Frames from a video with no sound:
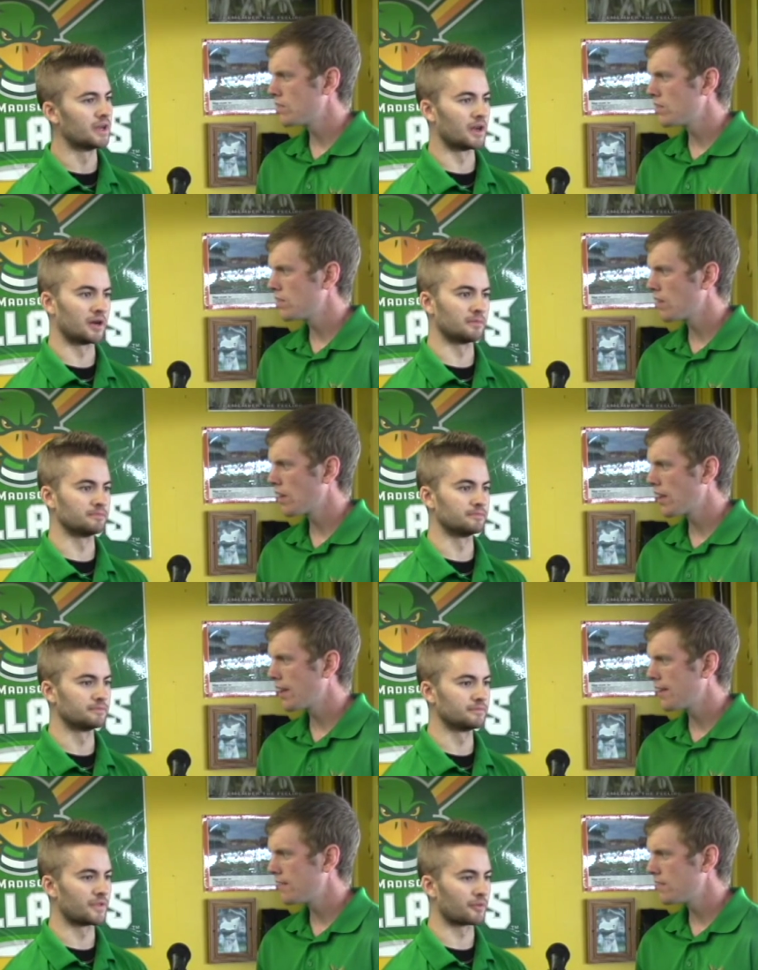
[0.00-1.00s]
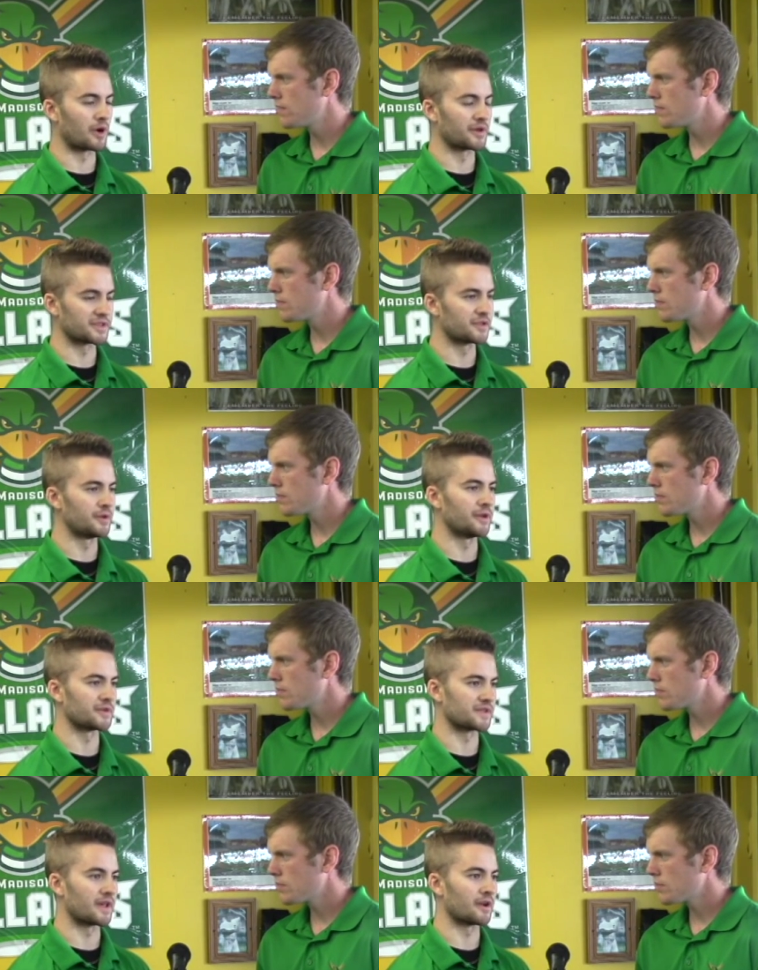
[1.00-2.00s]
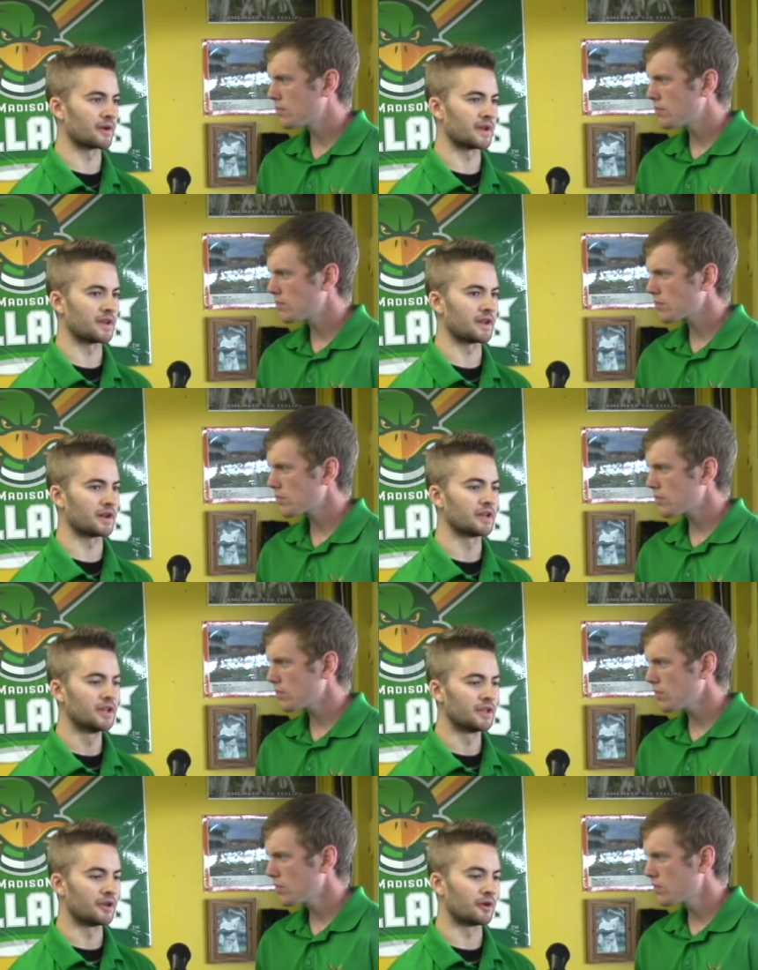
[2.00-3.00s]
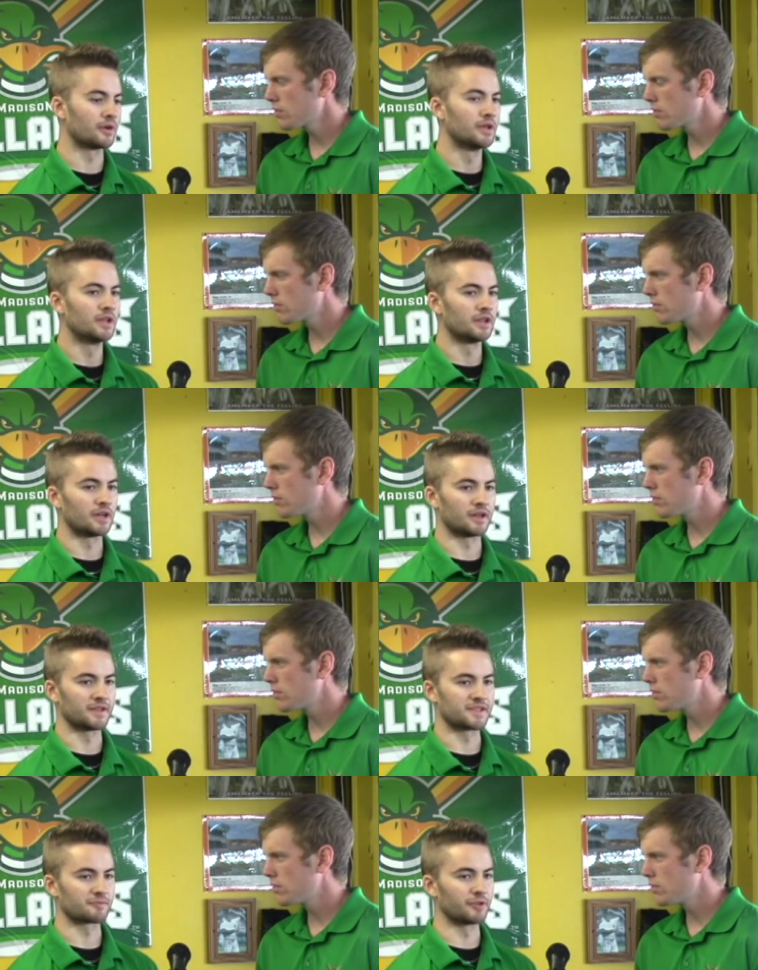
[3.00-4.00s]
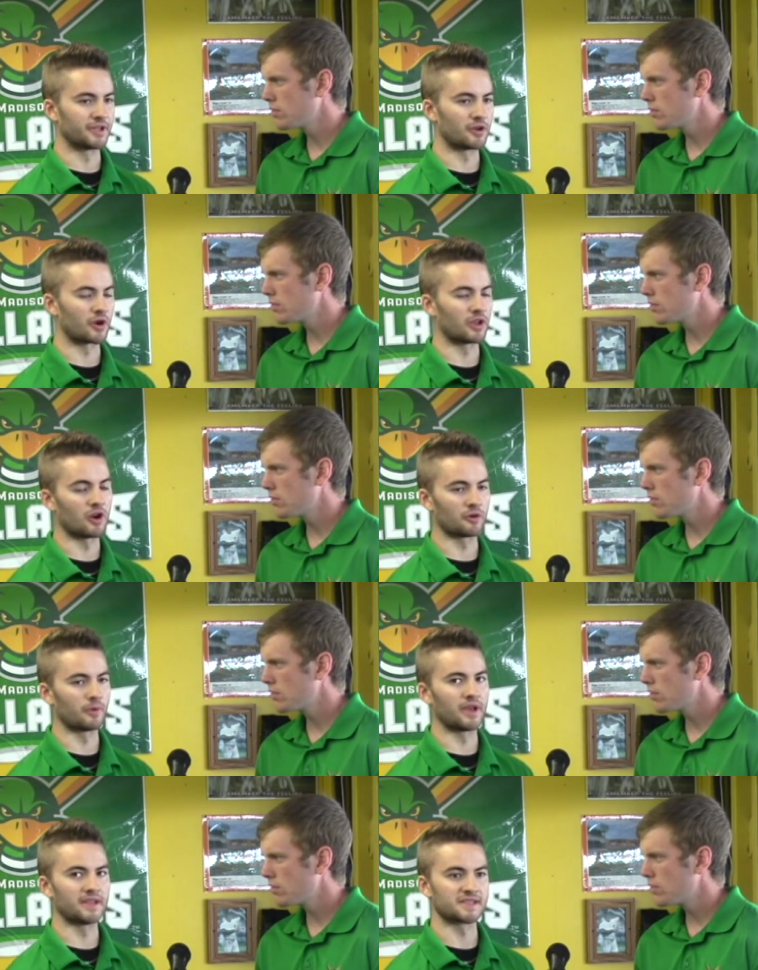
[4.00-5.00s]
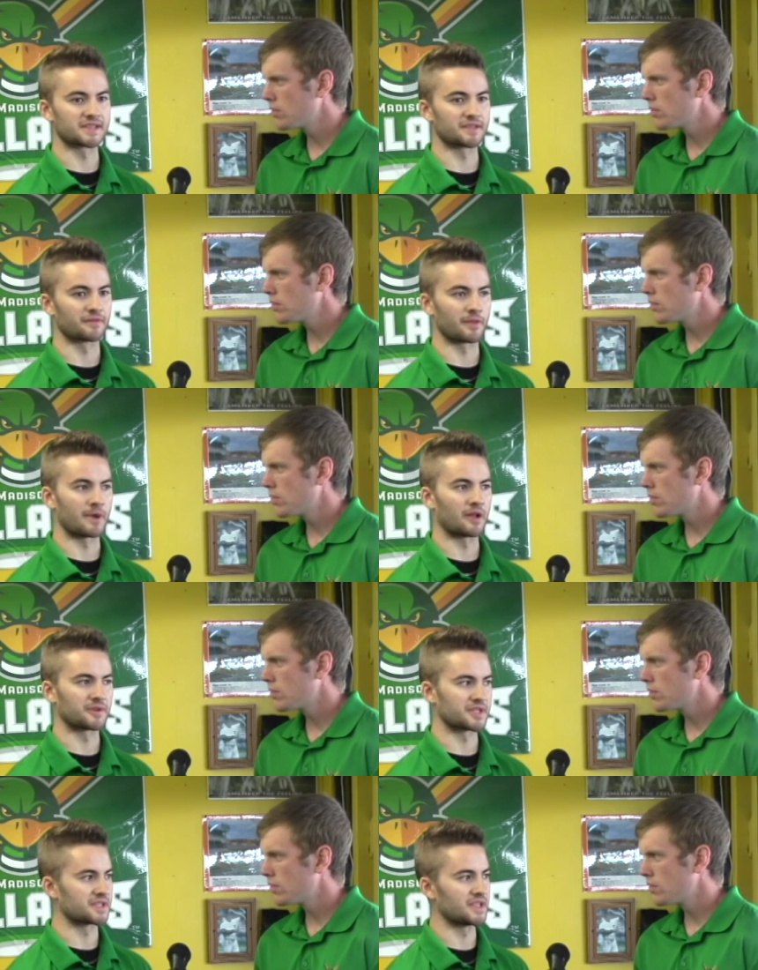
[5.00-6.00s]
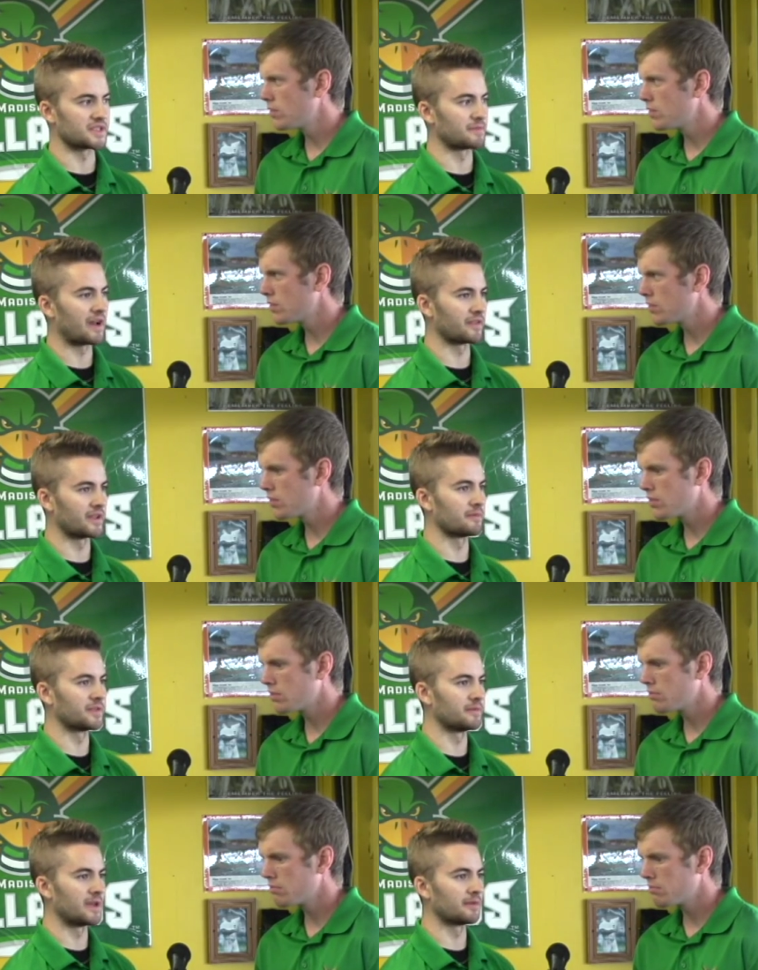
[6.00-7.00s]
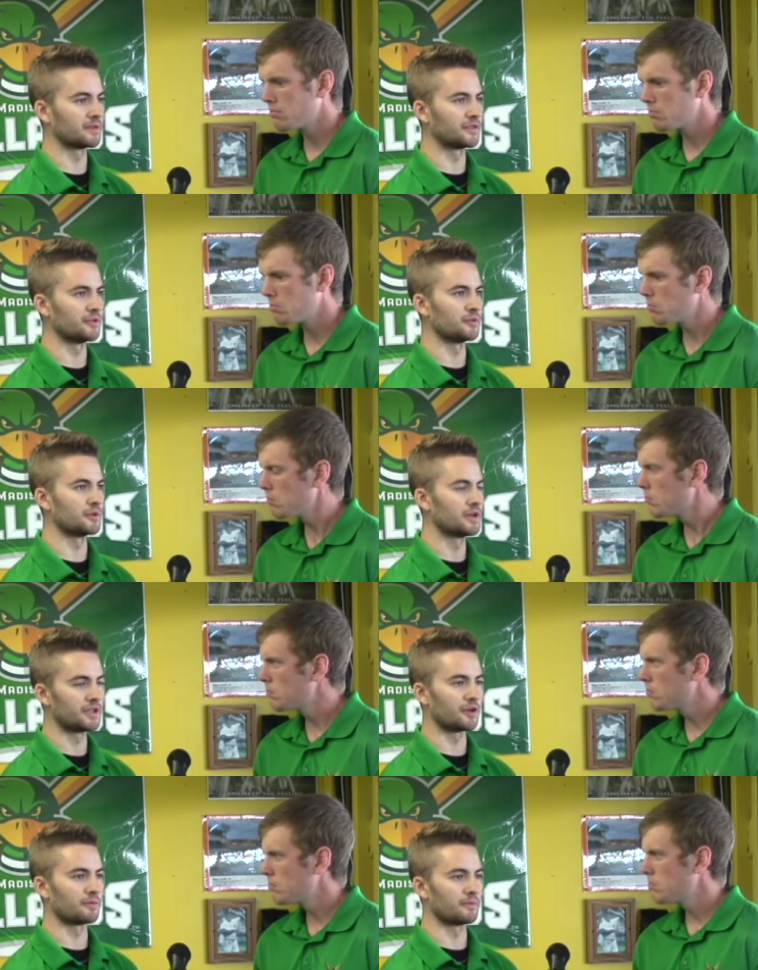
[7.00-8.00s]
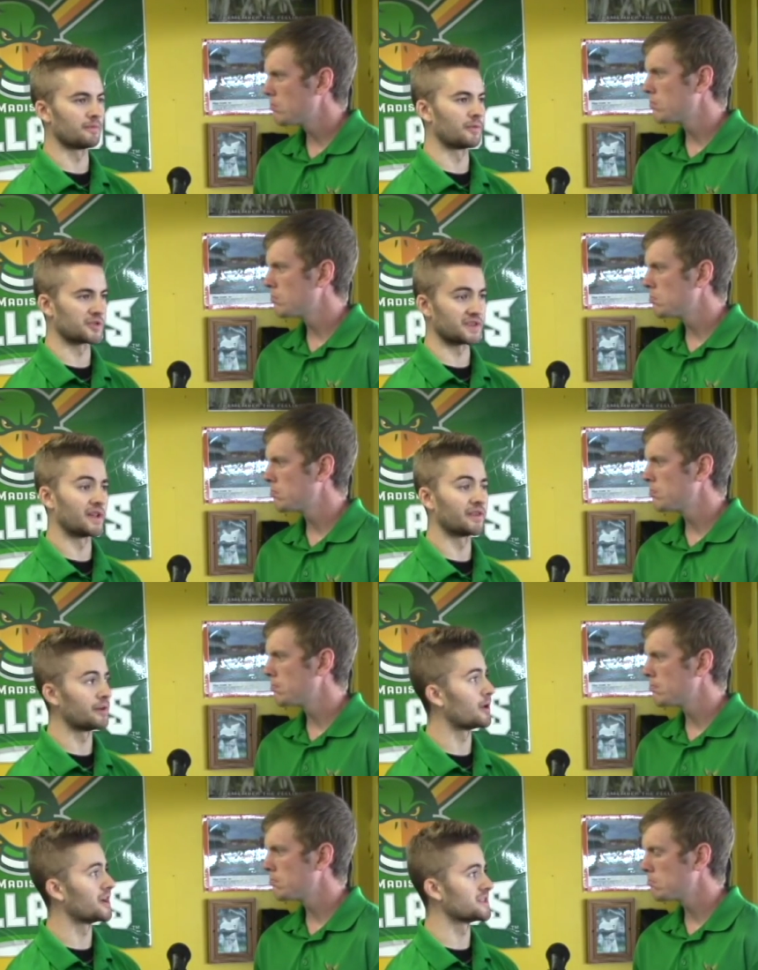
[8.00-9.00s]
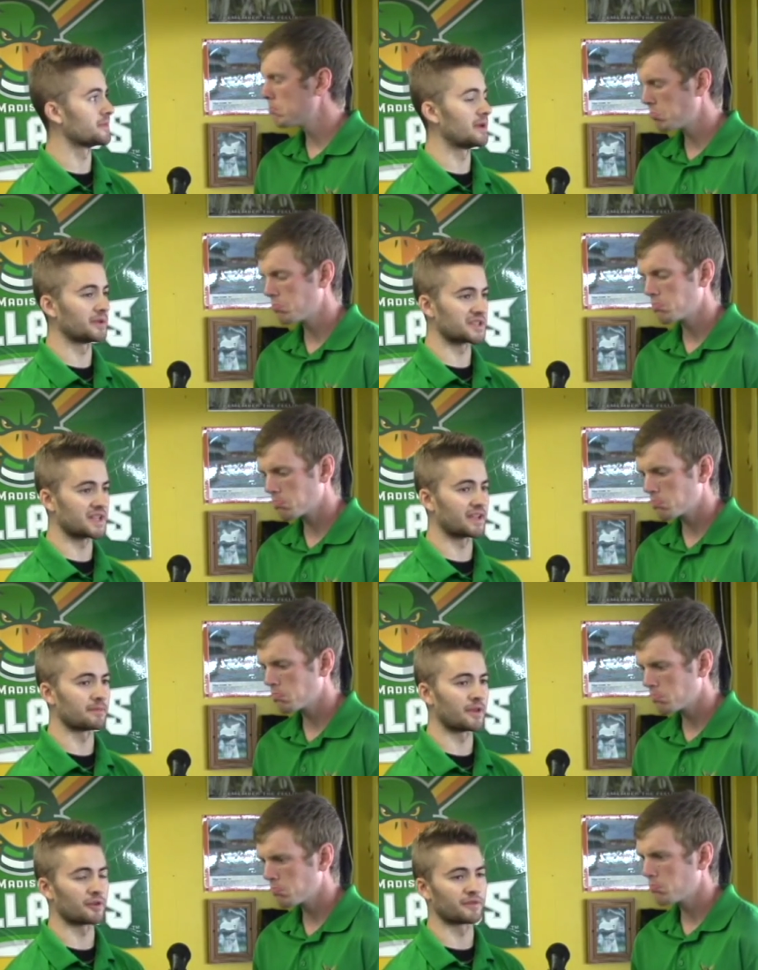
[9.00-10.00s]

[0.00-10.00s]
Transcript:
Speaker 1: Um, throughout his two years there, and uh, you know. Uh, it's really gone a long ways for the Mallards this season, having him to be able to, you know, versatility wise, to be able to stick him there at